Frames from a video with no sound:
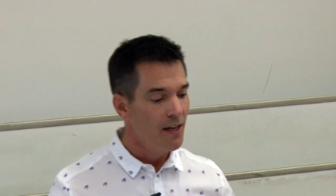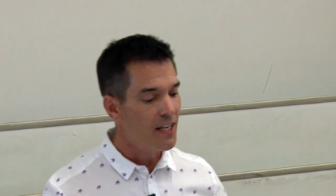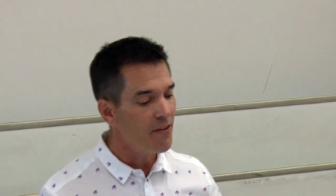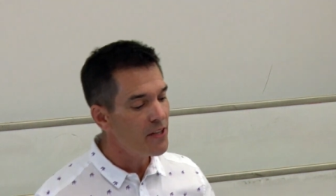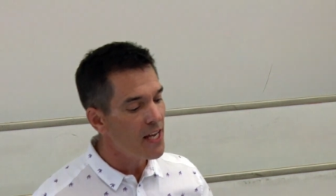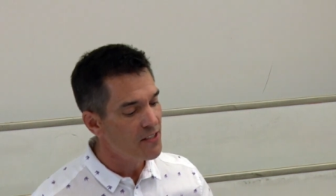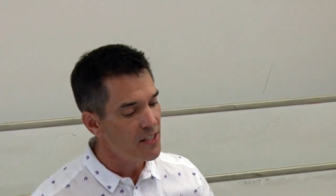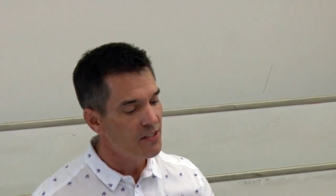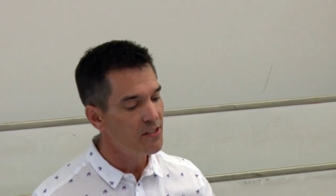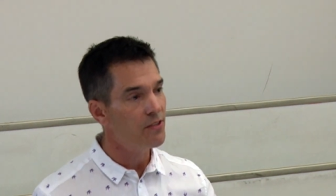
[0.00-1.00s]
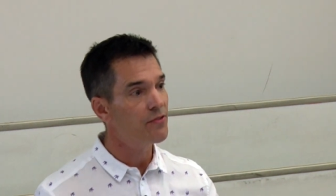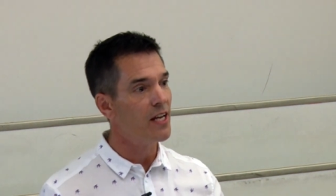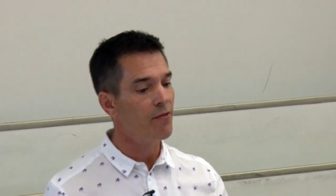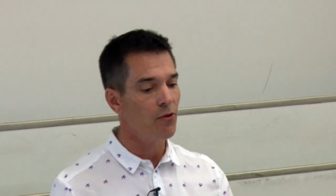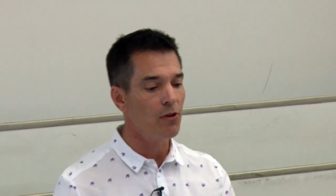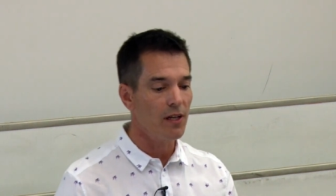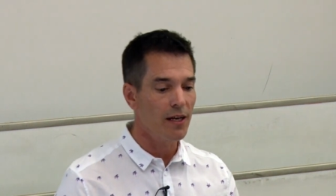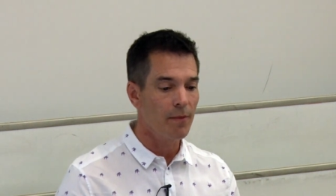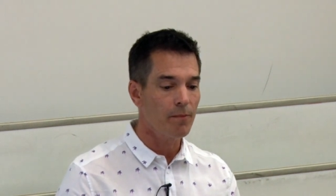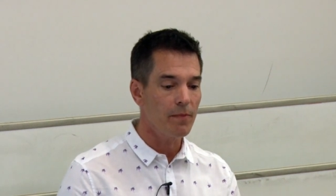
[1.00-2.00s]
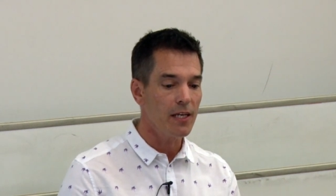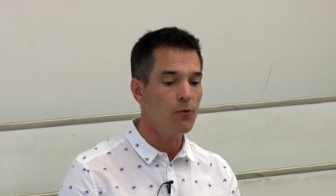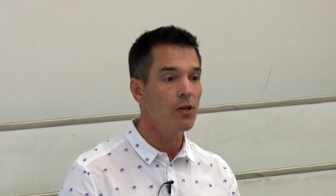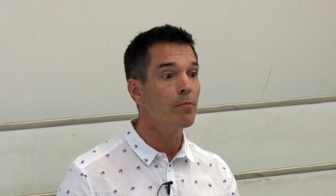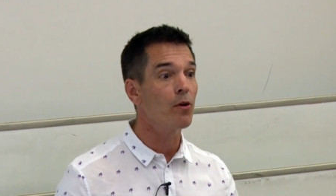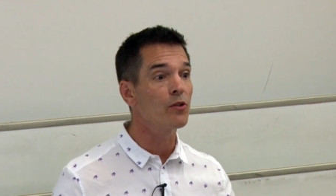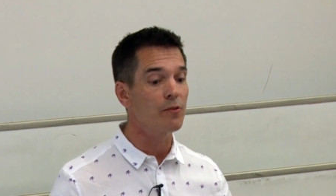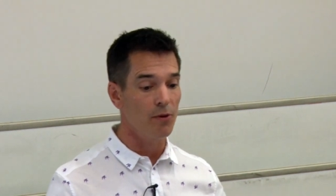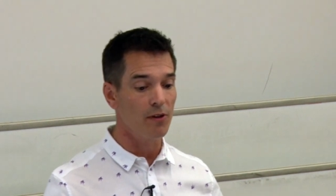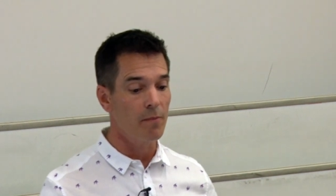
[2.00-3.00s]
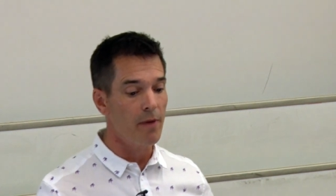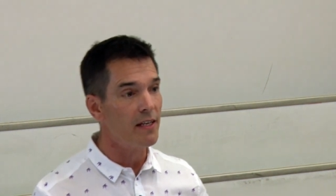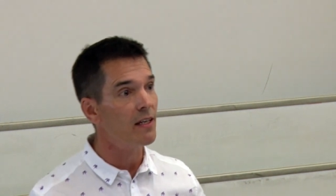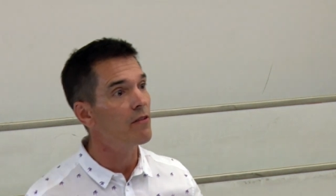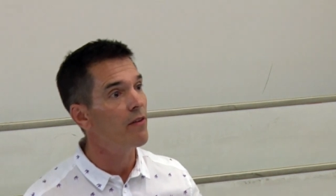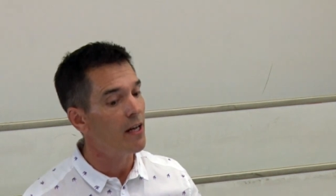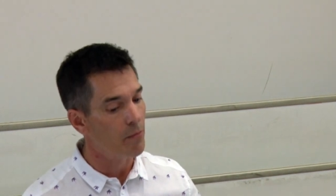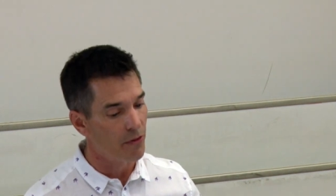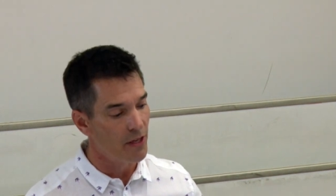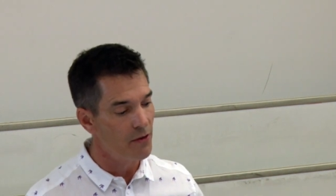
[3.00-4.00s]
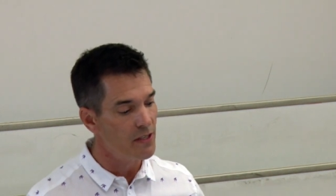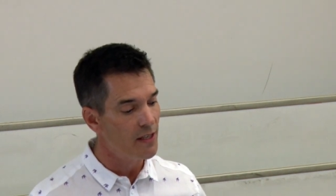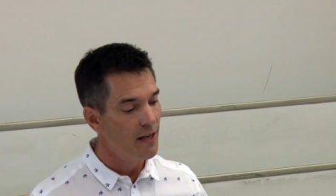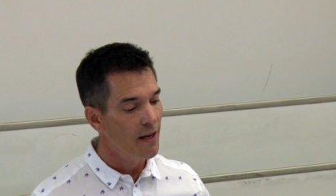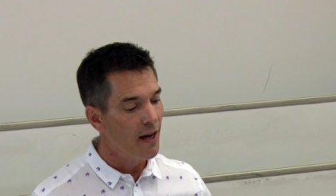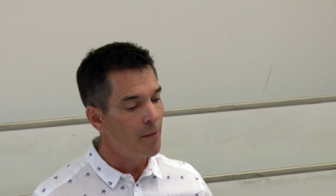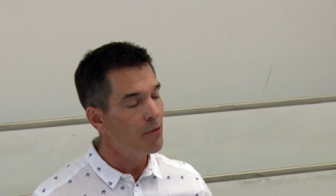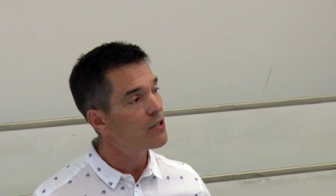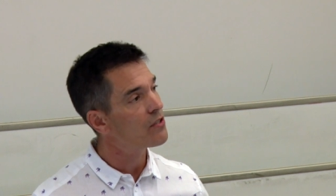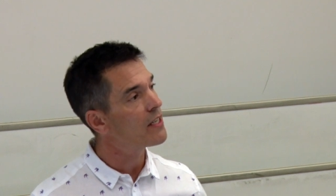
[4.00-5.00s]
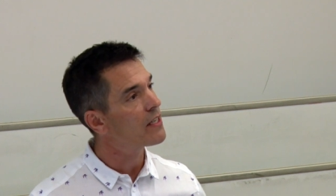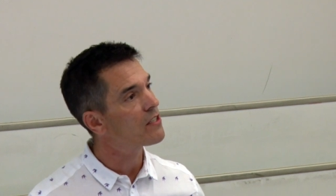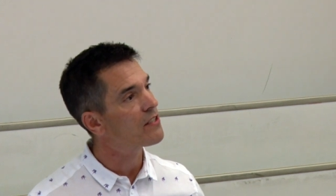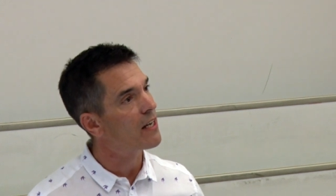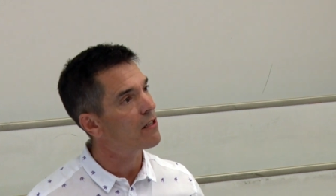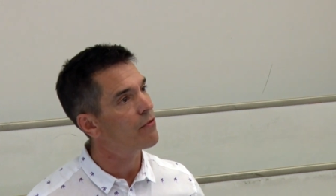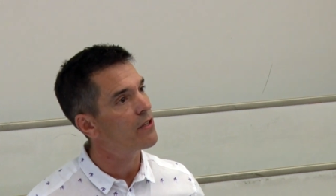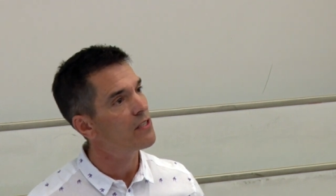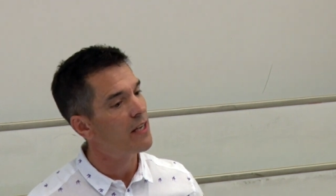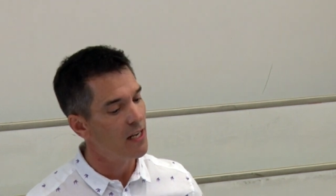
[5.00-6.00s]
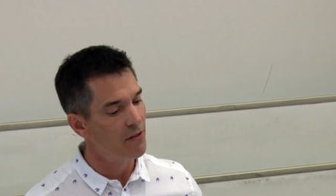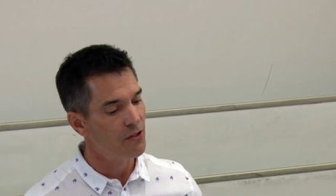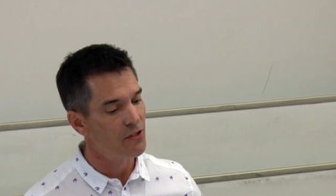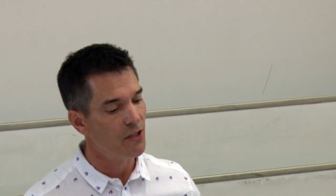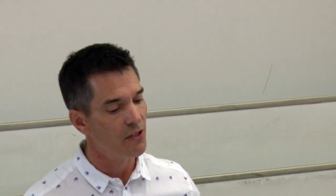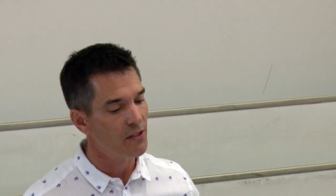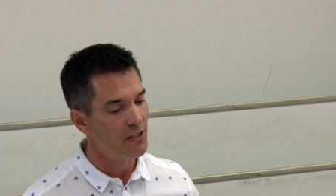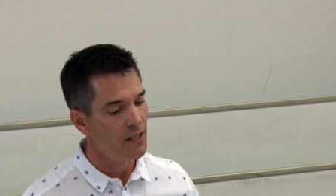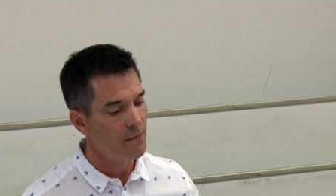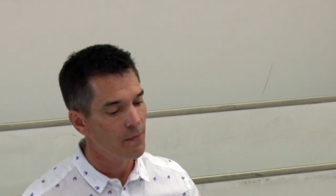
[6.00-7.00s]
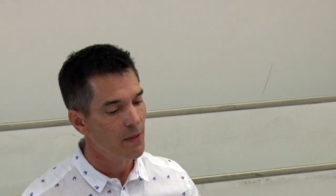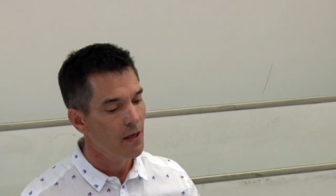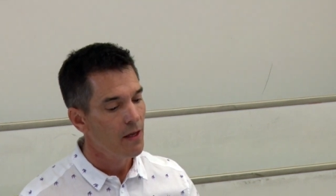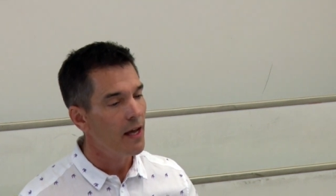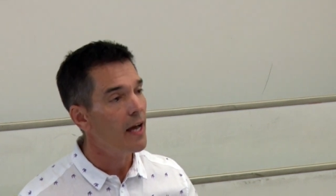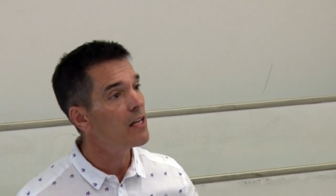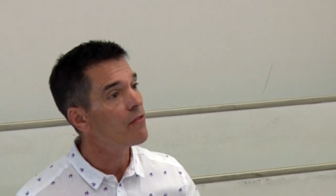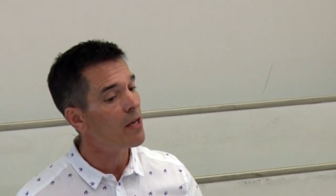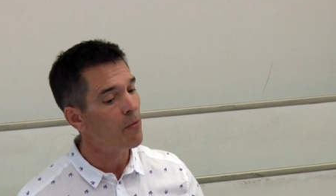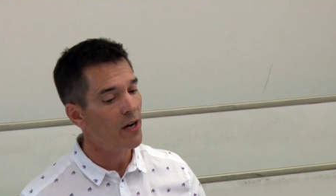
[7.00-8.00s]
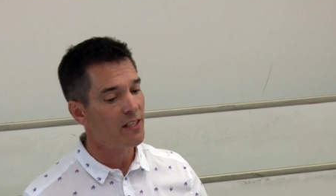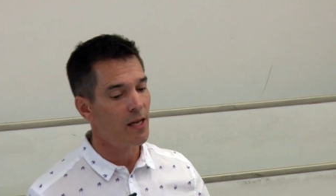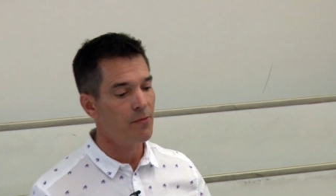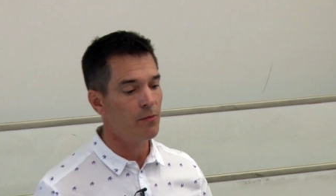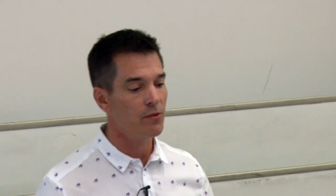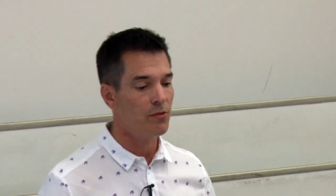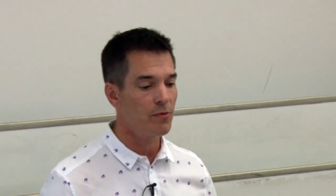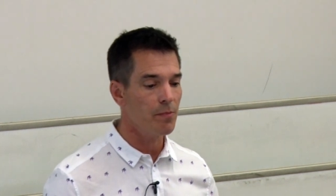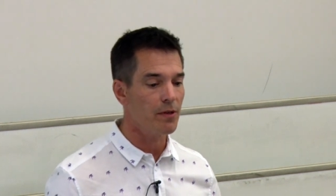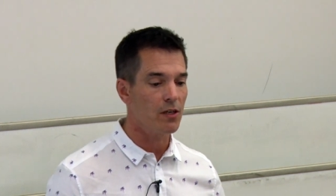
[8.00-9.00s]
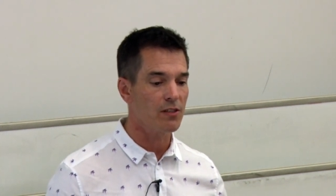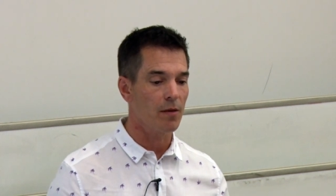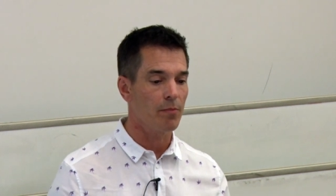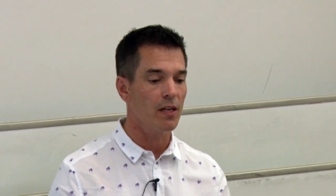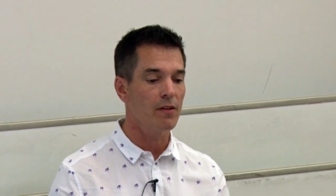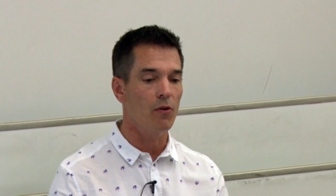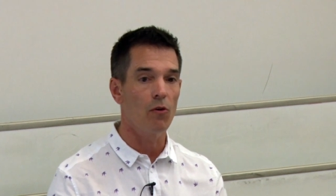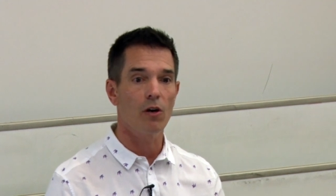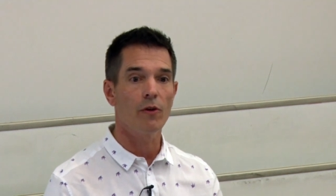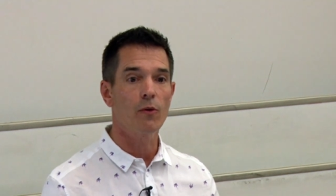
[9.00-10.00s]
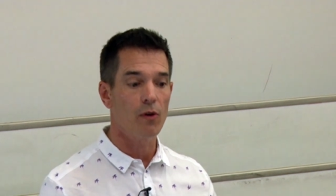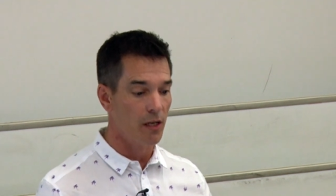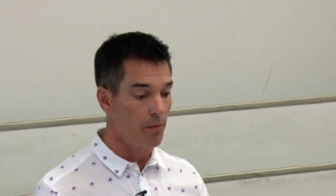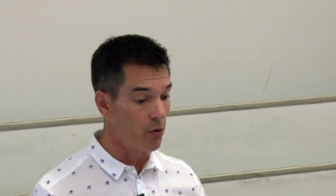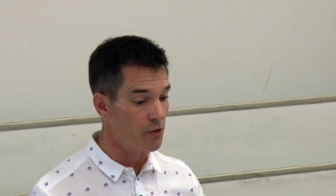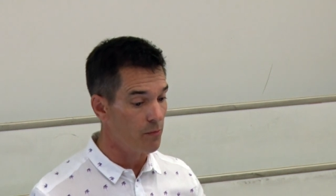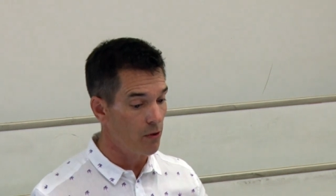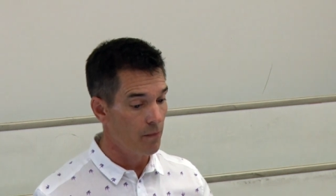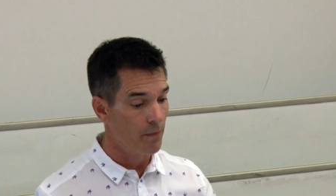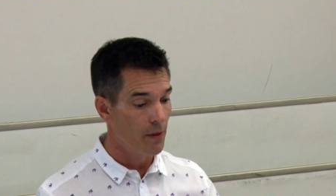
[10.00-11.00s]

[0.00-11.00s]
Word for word: Given the existence of several um, equally plausible and medically viable theories, I personally can settle for this kind of uncertainty. Any of them are acceptable to me because I believe all are equally plausible.